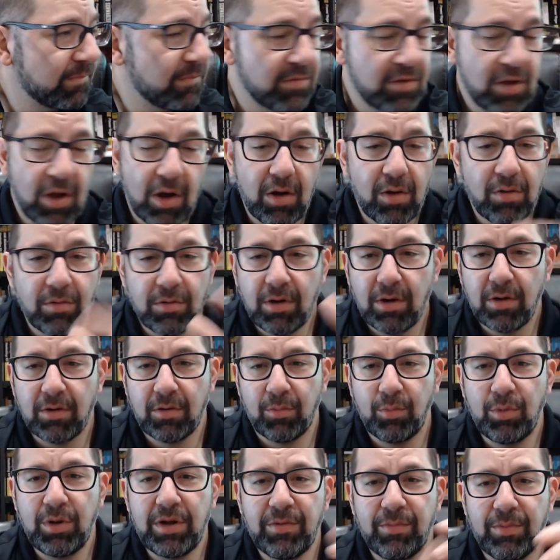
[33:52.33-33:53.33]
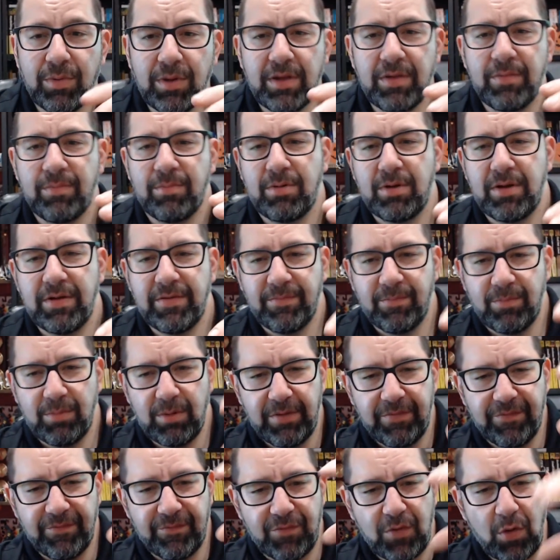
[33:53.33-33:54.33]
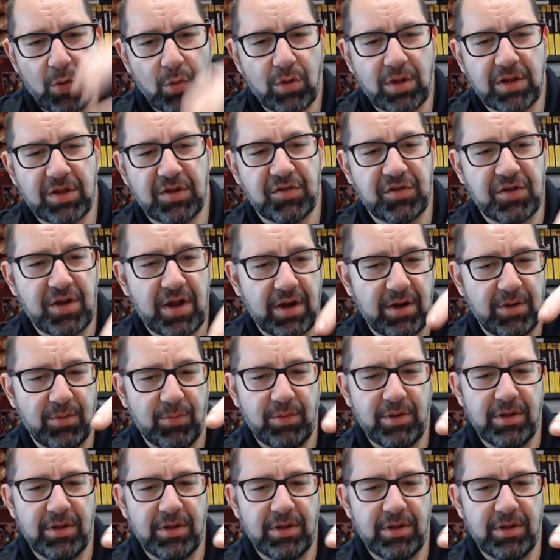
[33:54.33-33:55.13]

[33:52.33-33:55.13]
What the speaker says: No, no, we focus on it.